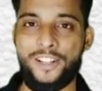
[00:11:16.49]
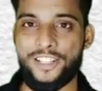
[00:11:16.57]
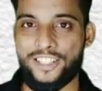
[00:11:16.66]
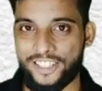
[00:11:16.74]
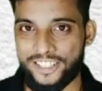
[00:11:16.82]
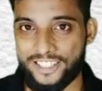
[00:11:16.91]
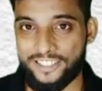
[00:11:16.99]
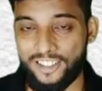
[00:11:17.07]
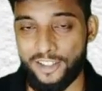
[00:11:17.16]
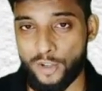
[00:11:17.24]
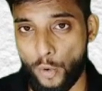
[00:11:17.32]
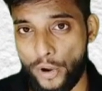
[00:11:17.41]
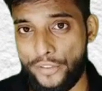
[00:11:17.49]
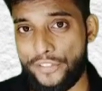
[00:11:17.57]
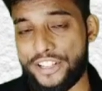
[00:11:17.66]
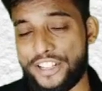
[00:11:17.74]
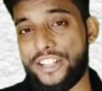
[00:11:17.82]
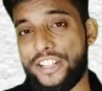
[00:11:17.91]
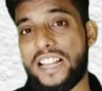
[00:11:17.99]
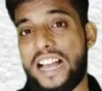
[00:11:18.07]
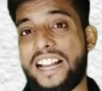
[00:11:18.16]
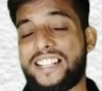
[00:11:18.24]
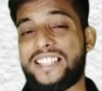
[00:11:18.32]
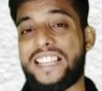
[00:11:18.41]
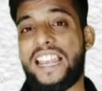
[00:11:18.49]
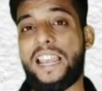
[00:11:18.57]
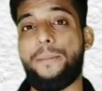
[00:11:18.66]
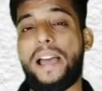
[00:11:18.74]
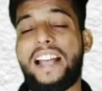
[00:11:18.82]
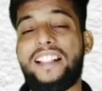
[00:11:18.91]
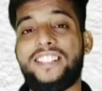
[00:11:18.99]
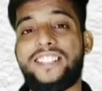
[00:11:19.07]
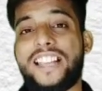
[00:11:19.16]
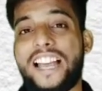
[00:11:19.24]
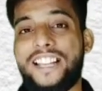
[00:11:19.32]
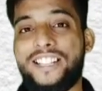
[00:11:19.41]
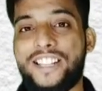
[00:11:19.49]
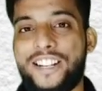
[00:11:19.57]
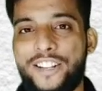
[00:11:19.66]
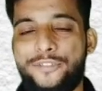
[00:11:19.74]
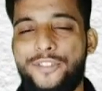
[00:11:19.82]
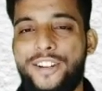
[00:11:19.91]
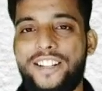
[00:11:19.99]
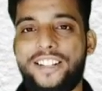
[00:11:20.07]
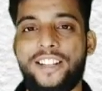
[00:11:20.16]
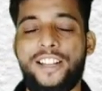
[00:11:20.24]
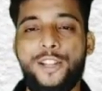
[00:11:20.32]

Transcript: The coefficients are same and the signs are different.